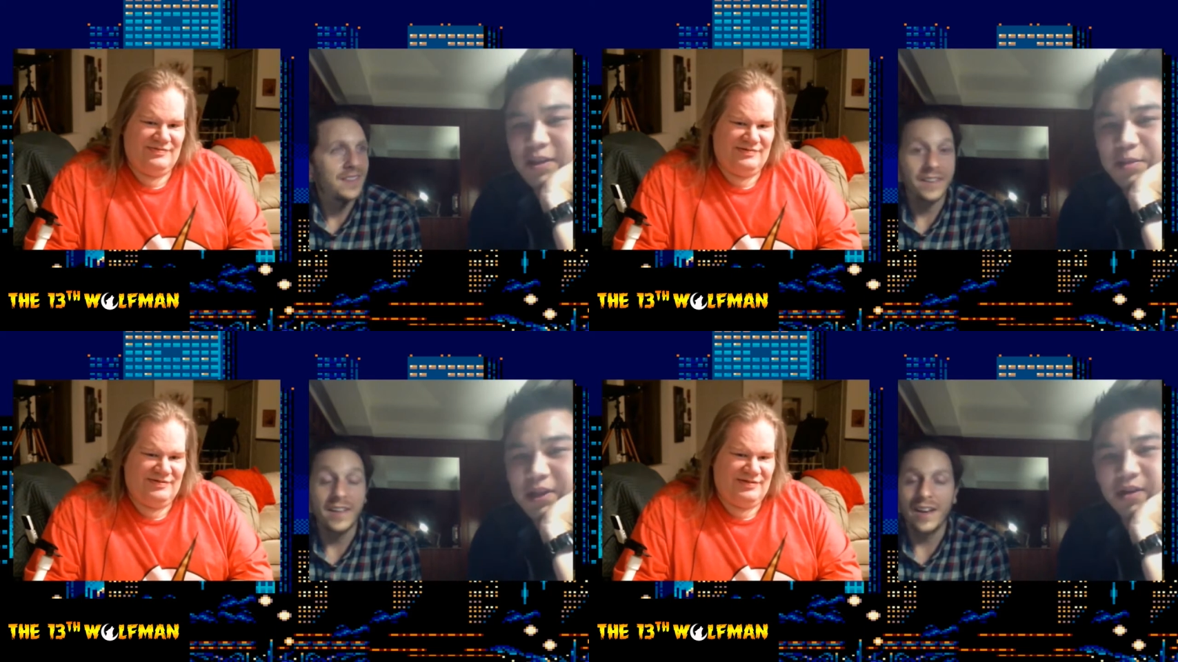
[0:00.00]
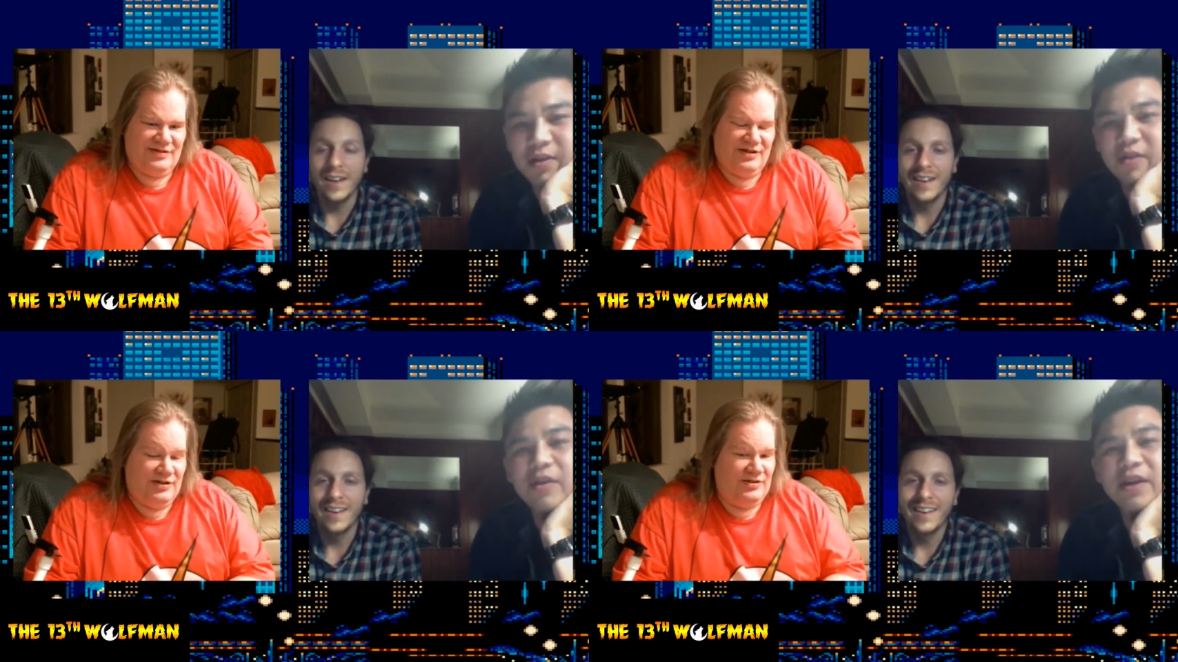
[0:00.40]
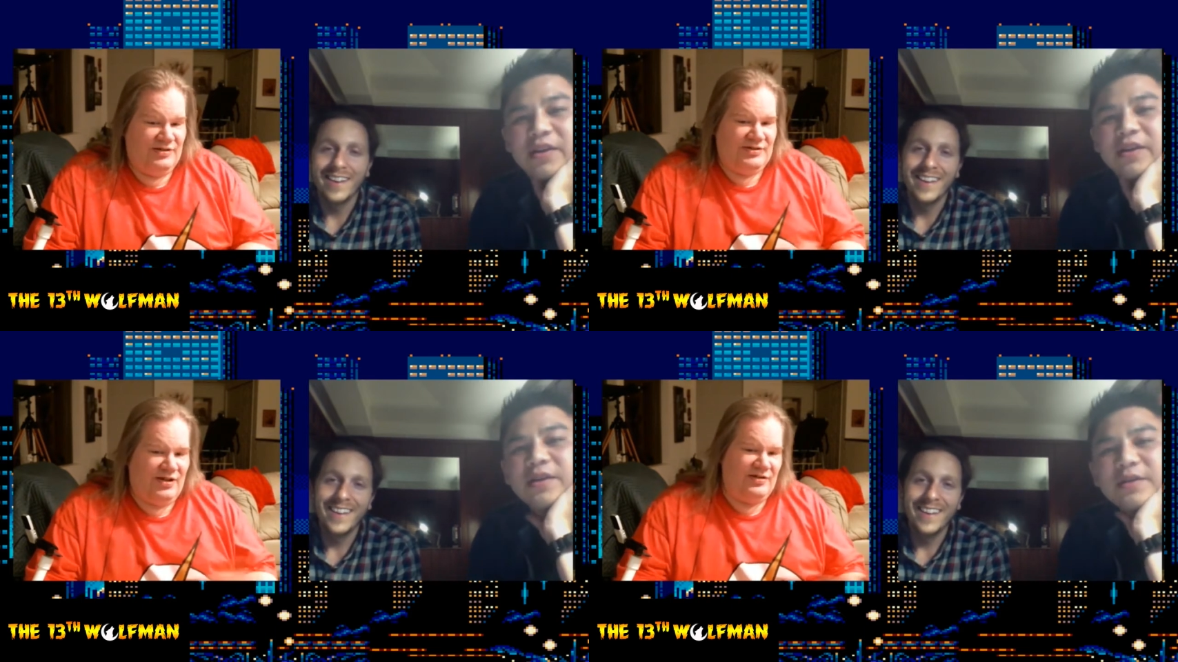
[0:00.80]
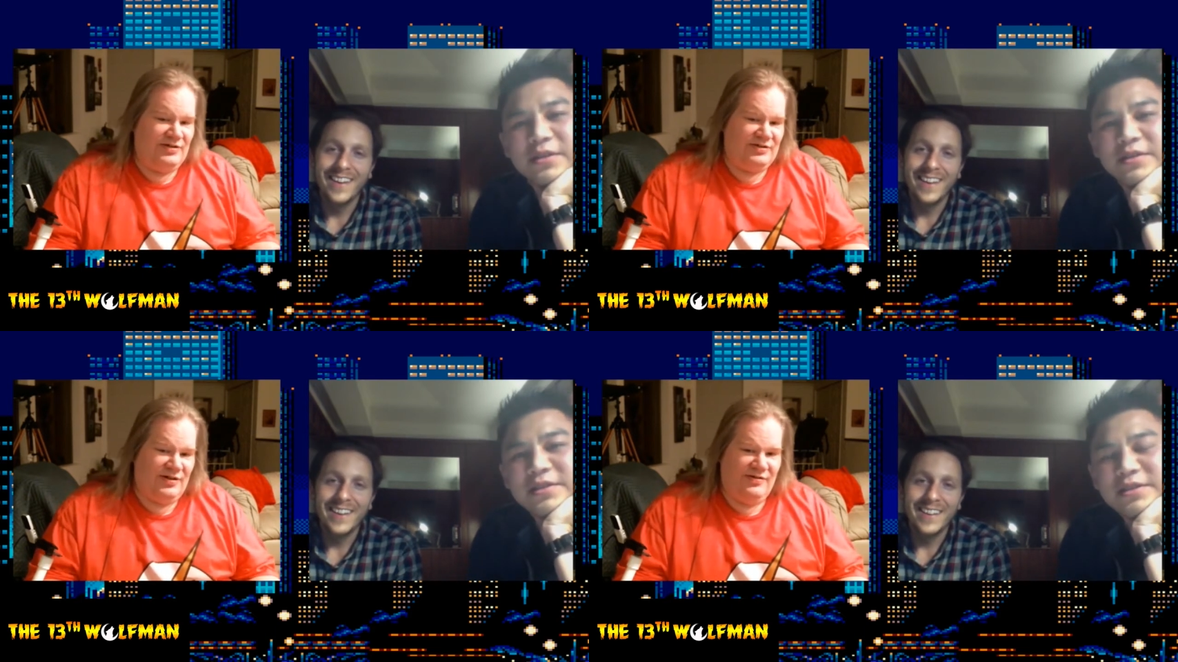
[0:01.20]
Speaker 1: Planet Nerd Rage.
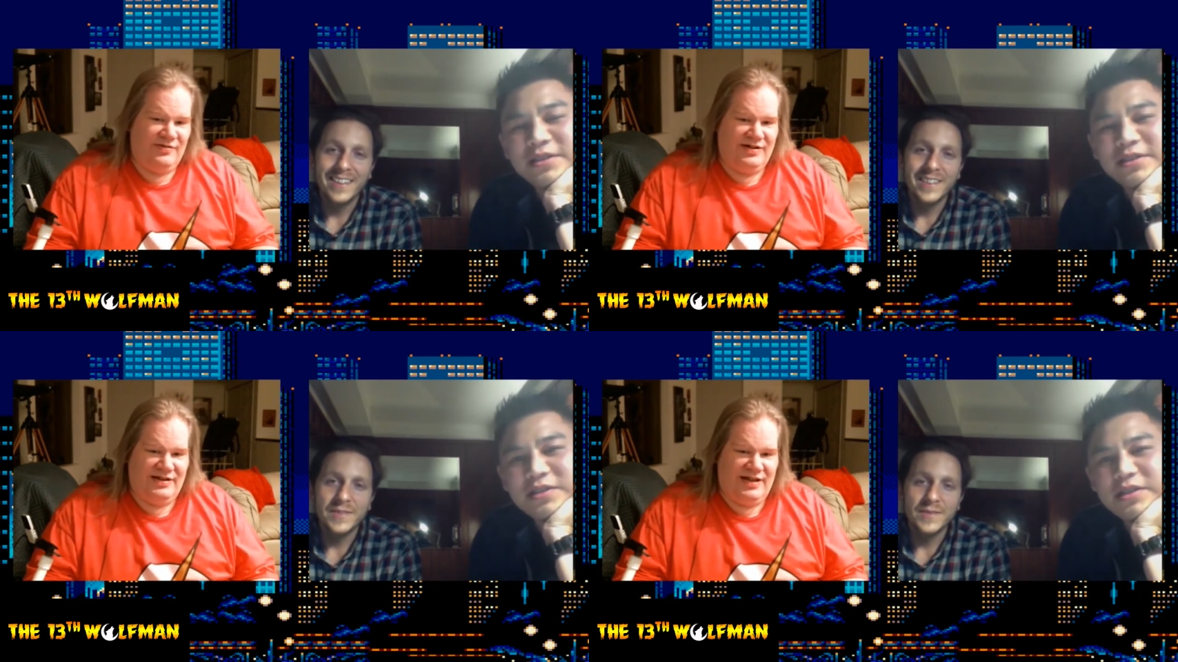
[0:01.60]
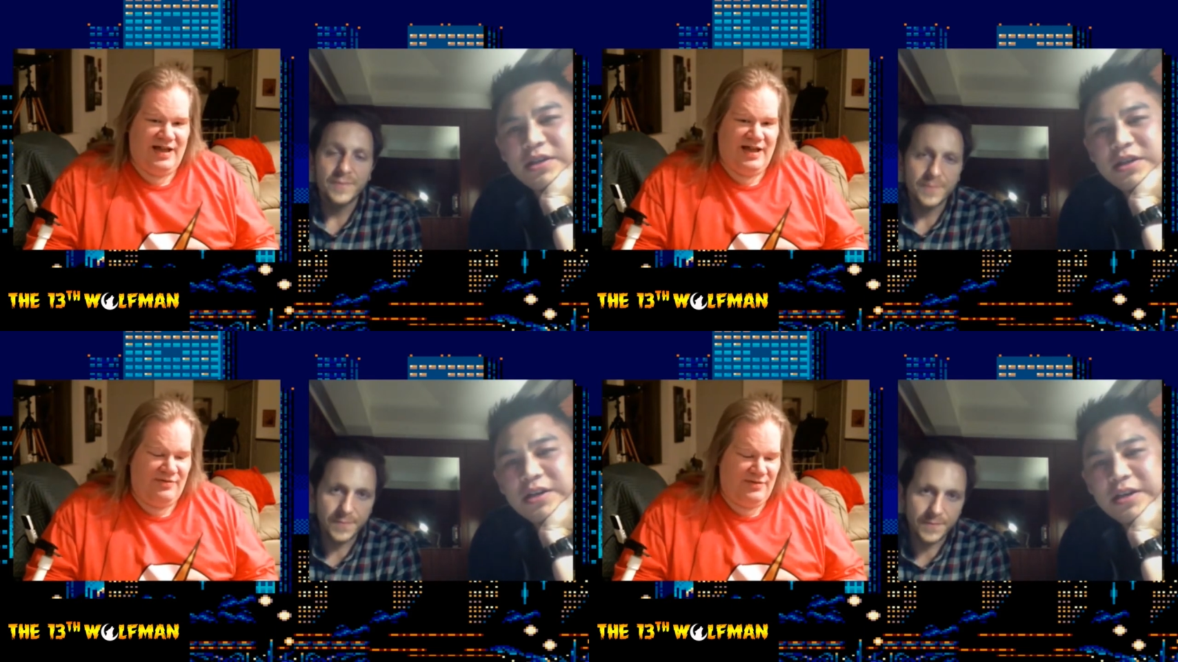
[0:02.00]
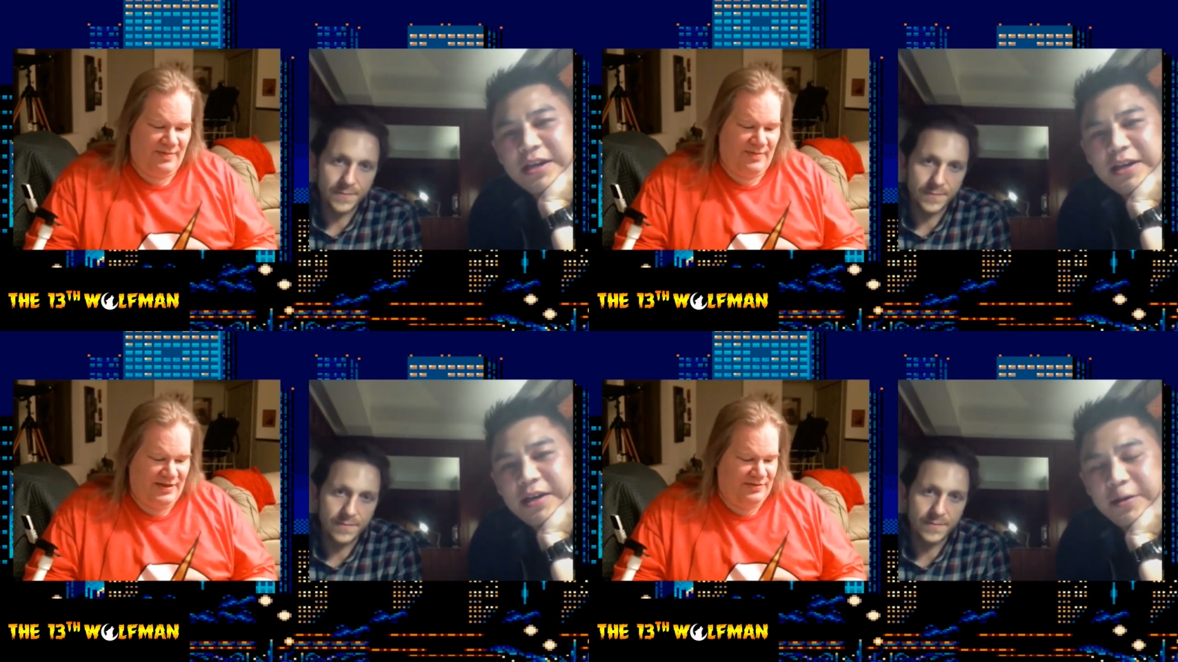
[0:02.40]
Speaker 2: So how? I mean,